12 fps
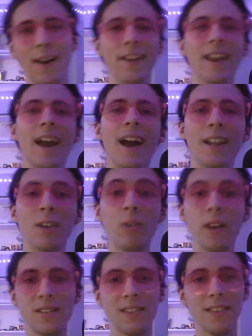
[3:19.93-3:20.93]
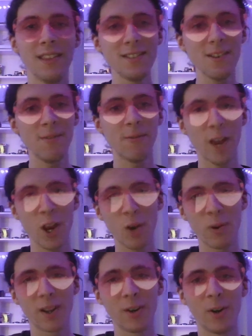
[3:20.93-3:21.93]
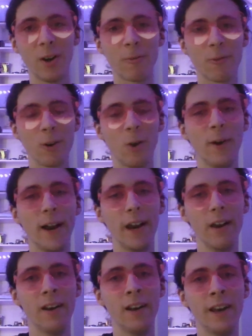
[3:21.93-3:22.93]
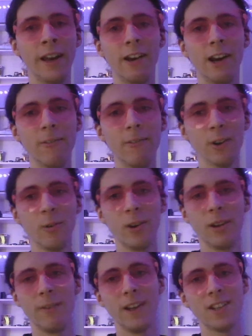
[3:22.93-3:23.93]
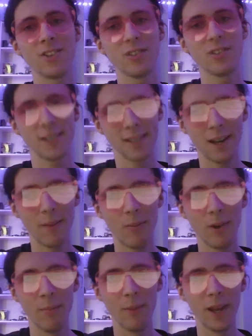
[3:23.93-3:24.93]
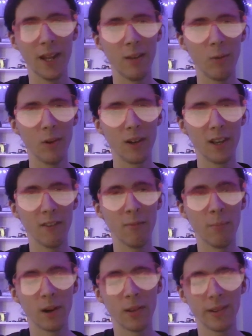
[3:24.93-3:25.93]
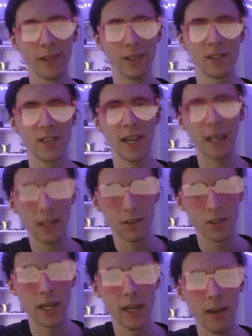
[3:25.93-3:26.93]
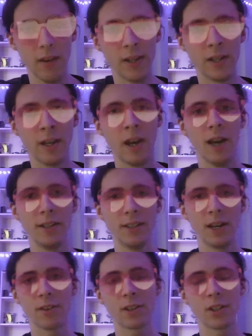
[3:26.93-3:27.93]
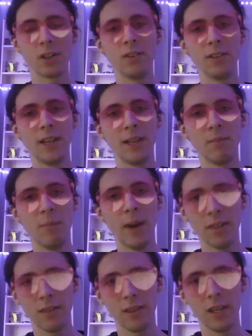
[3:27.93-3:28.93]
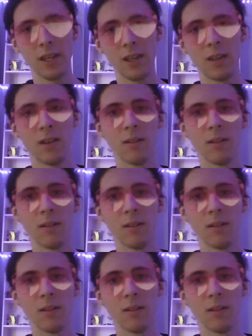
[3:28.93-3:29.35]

Yeah, anyways, this affair would go on for a while. However, it would eventually stop when Betty would give birth to their second child, another girl named Bethany.